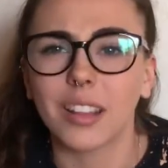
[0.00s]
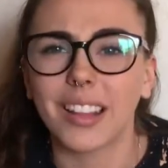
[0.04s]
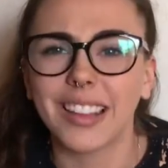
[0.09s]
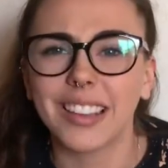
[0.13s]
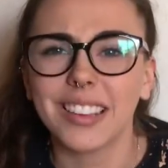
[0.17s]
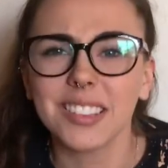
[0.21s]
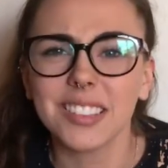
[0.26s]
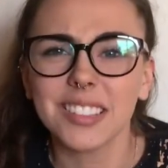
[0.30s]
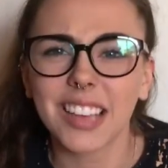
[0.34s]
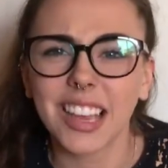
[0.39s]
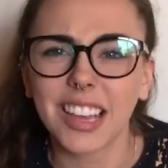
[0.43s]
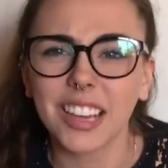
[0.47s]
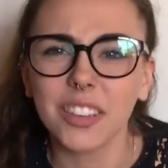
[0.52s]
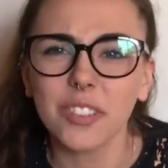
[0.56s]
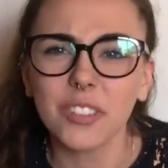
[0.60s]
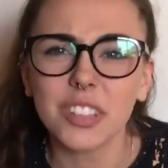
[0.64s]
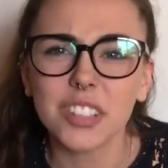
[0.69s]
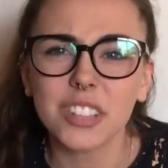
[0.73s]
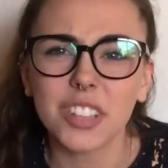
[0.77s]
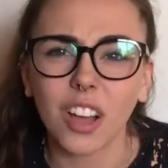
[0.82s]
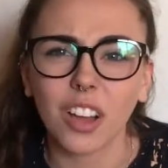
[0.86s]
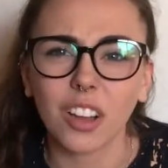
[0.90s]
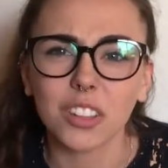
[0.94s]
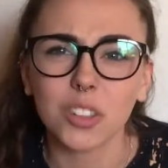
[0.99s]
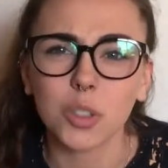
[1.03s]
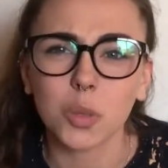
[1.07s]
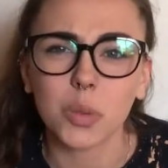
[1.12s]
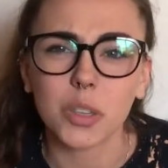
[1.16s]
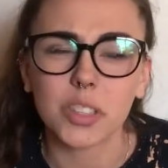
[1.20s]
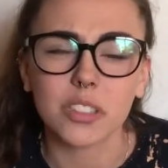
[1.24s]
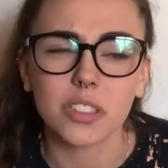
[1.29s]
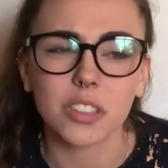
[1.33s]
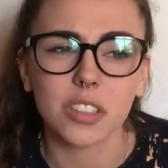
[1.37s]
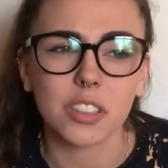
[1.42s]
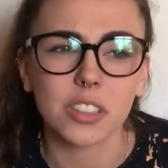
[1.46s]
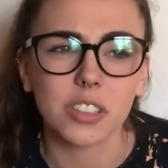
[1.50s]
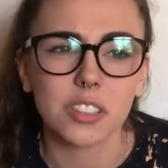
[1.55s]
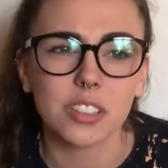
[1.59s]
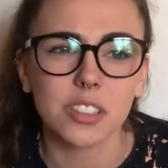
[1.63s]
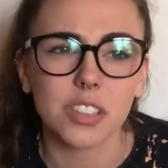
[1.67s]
That is kind of a tongue twister.